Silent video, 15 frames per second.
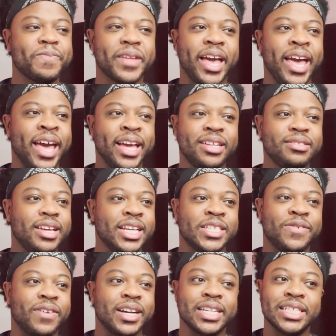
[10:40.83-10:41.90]
It's
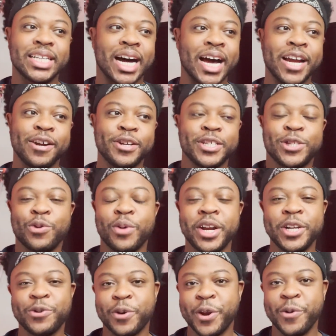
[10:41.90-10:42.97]
fucking tired. It's
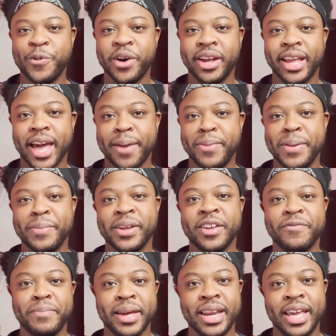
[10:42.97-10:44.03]
2021. Gay people
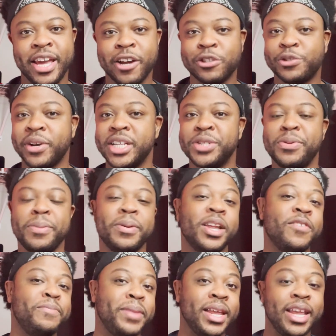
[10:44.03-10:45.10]
have been here. Trans people
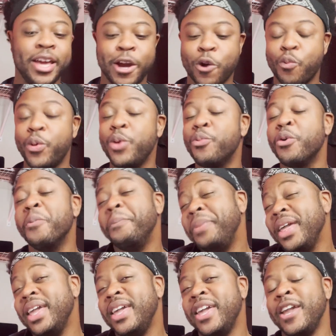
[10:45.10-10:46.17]
have been here. We will
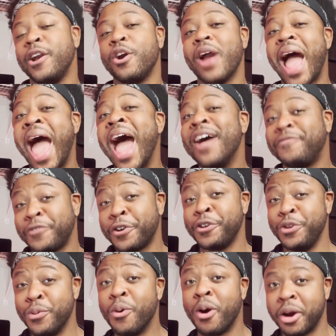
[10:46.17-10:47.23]
be here after
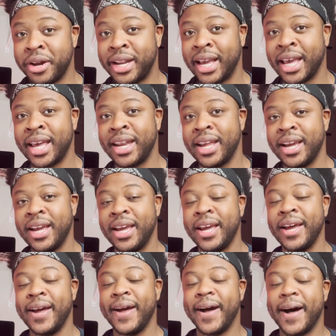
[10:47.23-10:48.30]
you are dead.
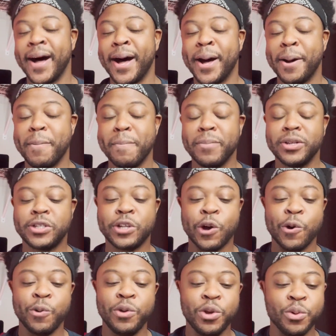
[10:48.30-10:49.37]

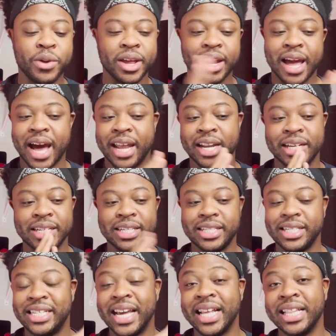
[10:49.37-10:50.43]
So you can kind of
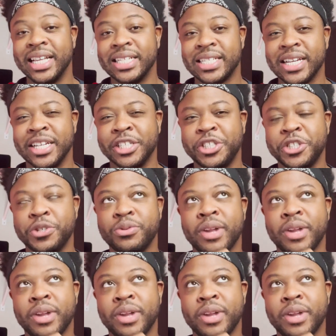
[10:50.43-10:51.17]
dead this issue.